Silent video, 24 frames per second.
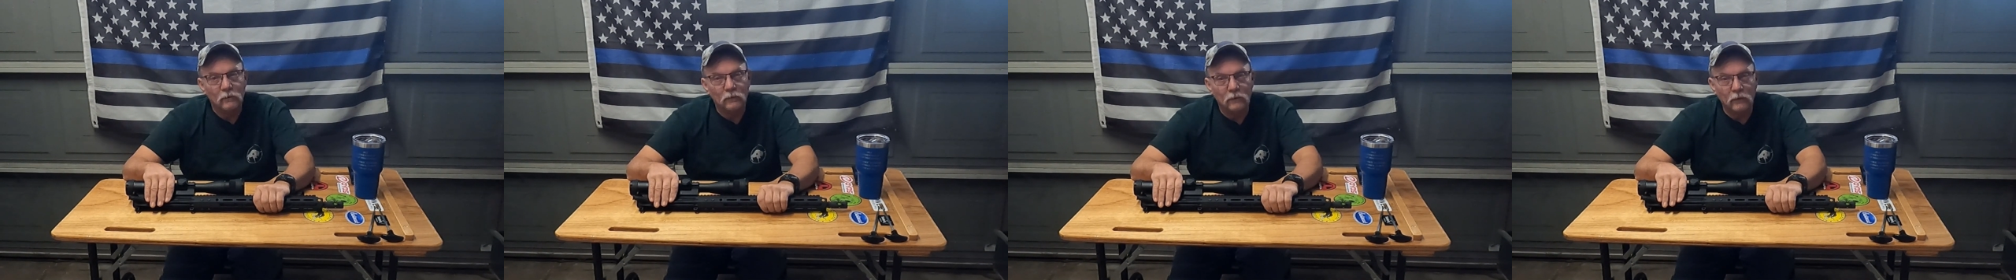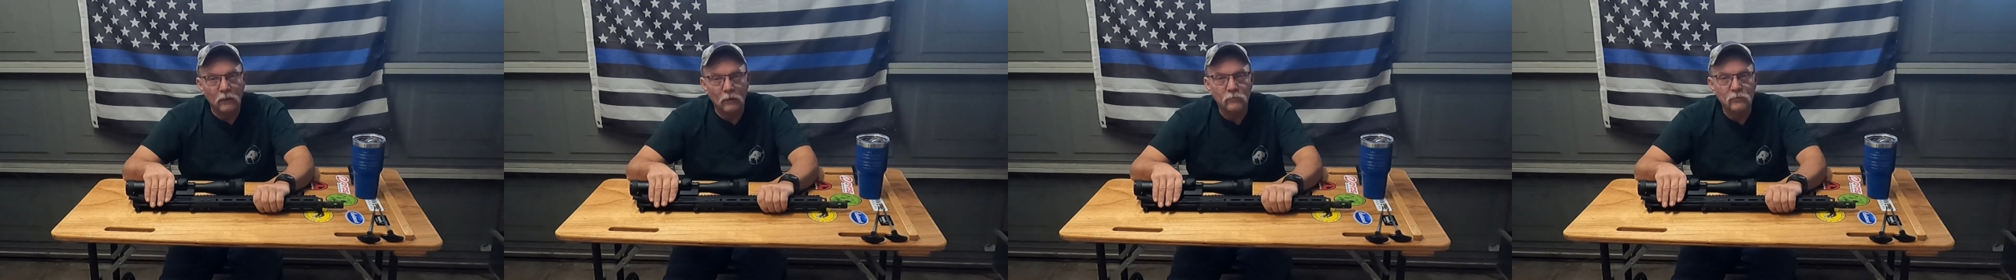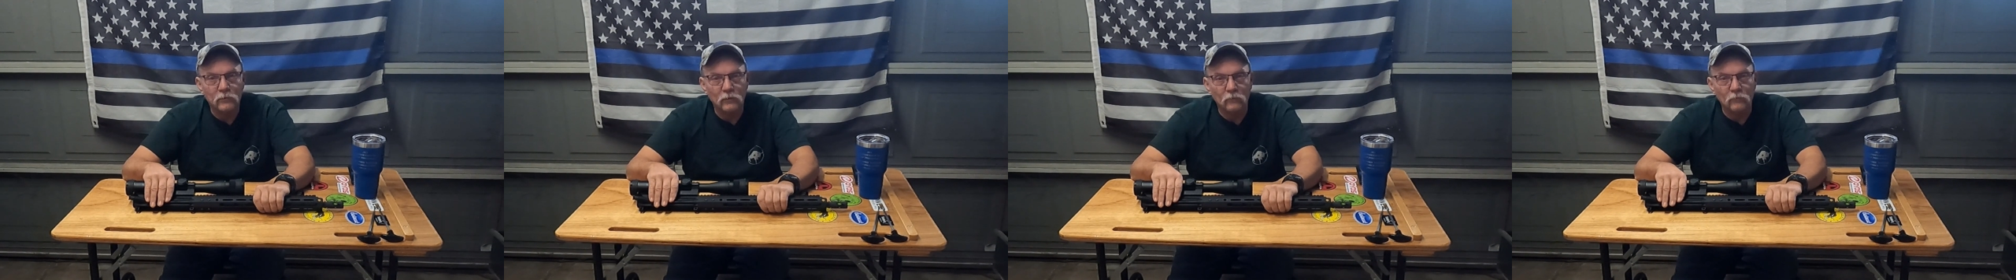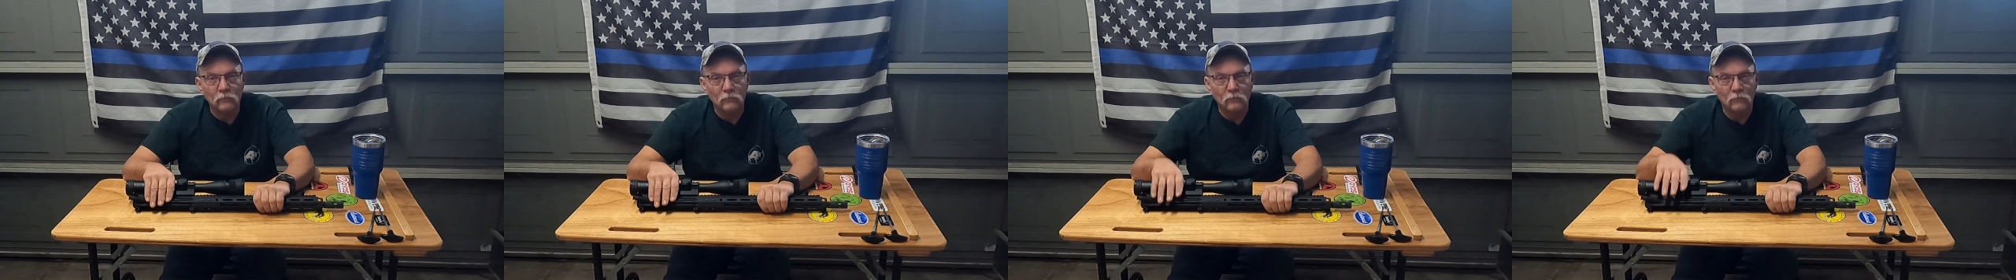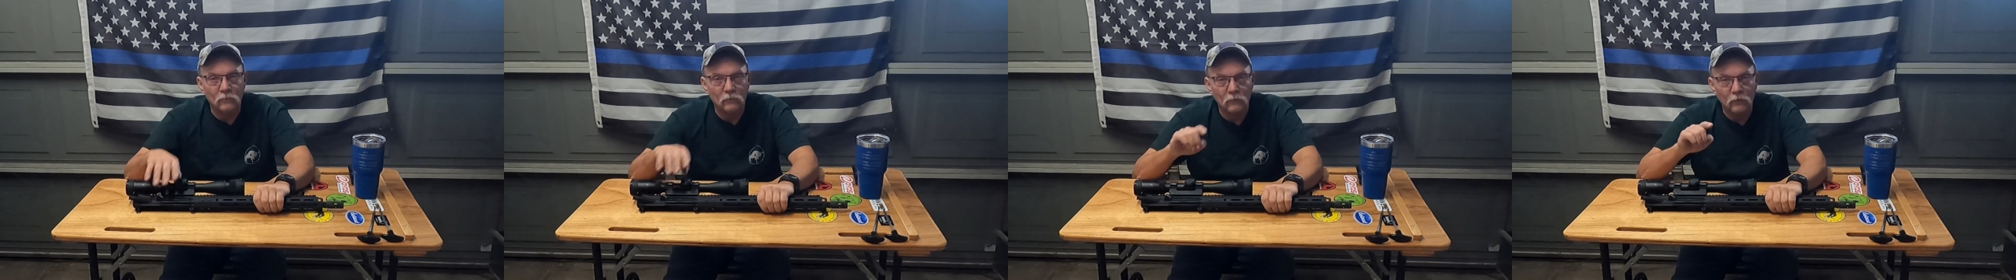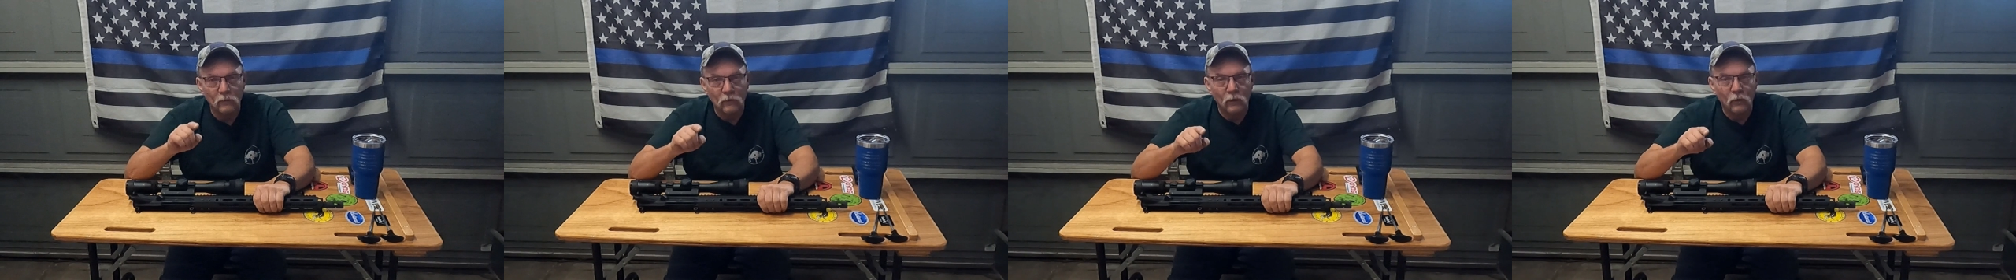keep shooting.
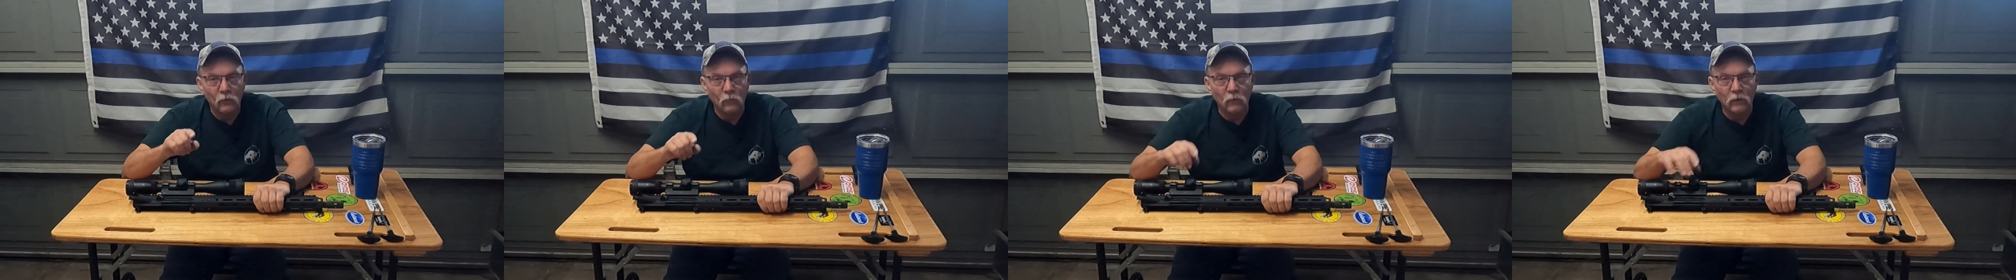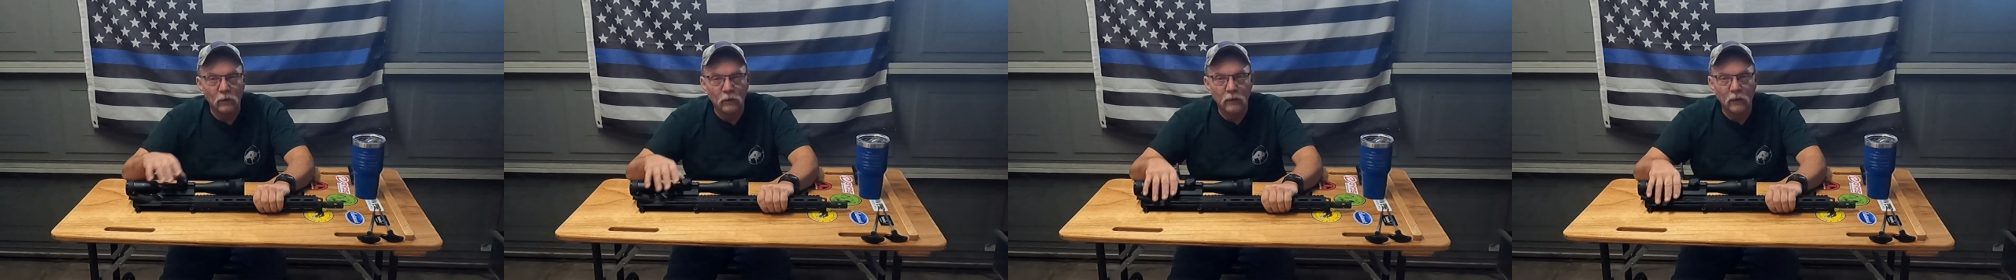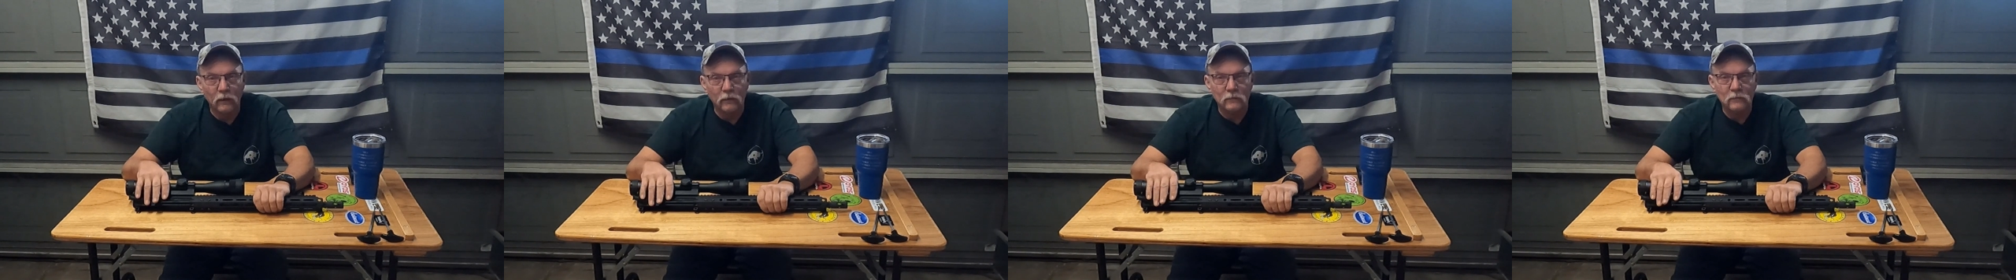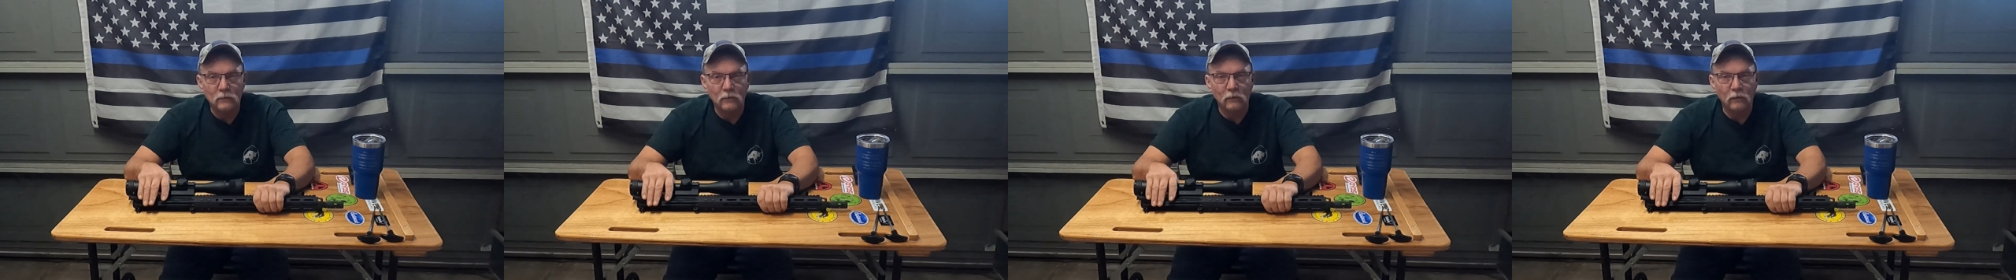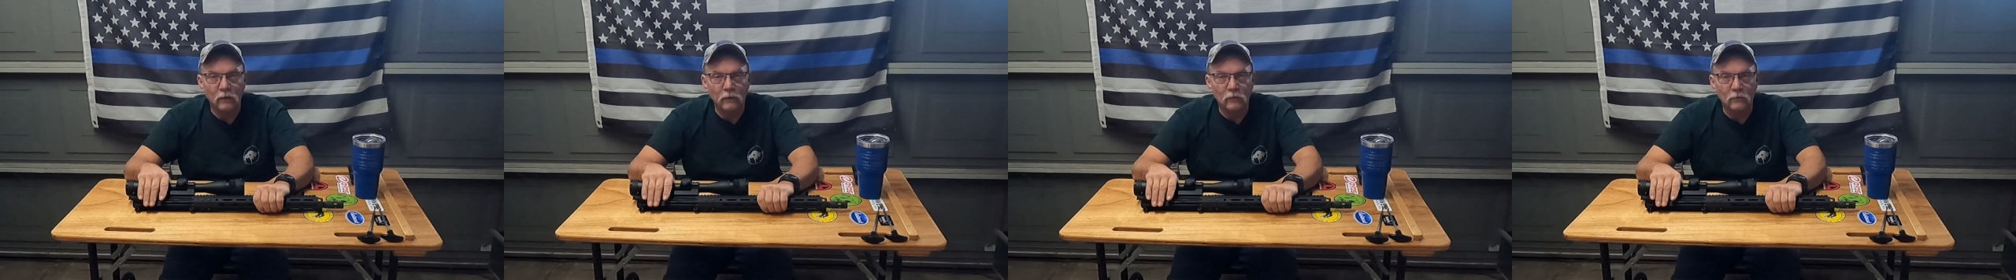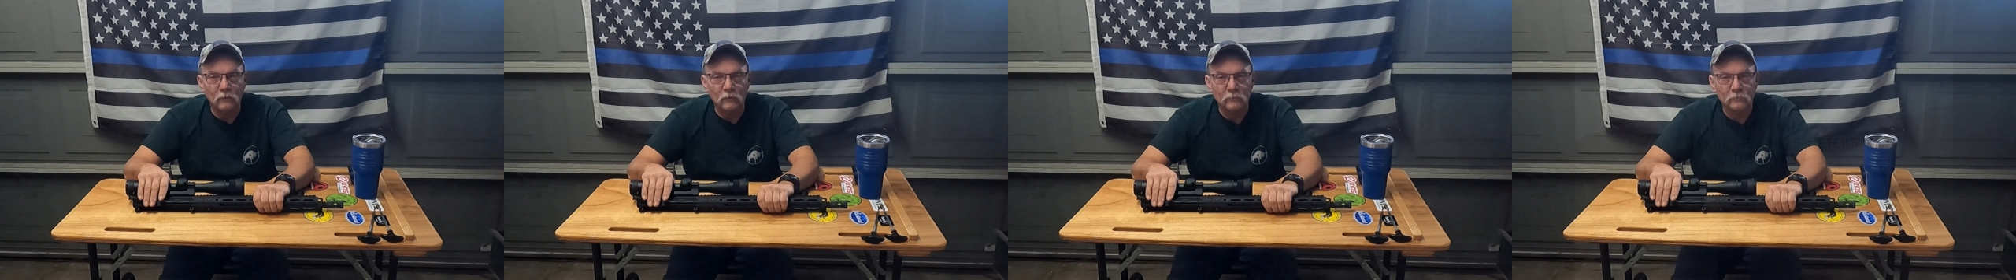We'll catch you
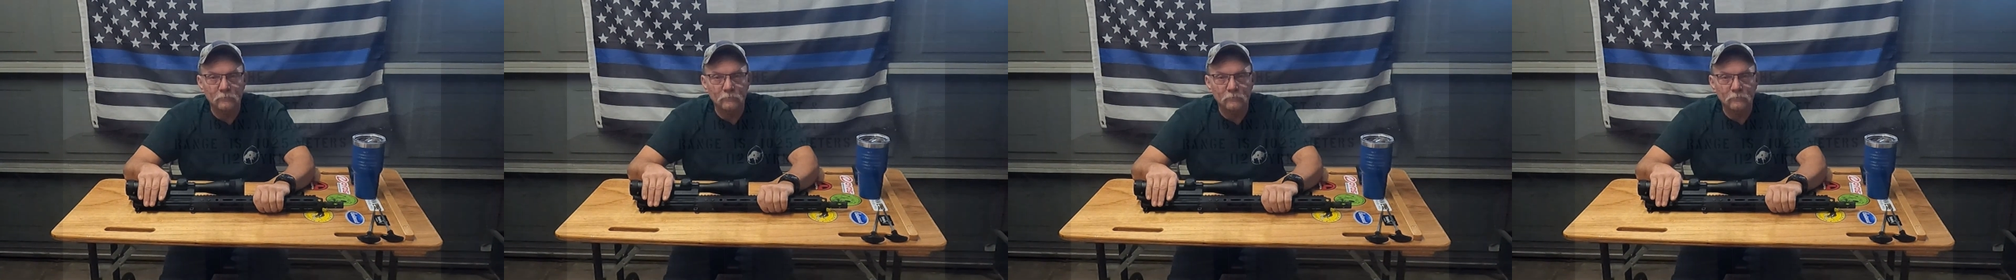later.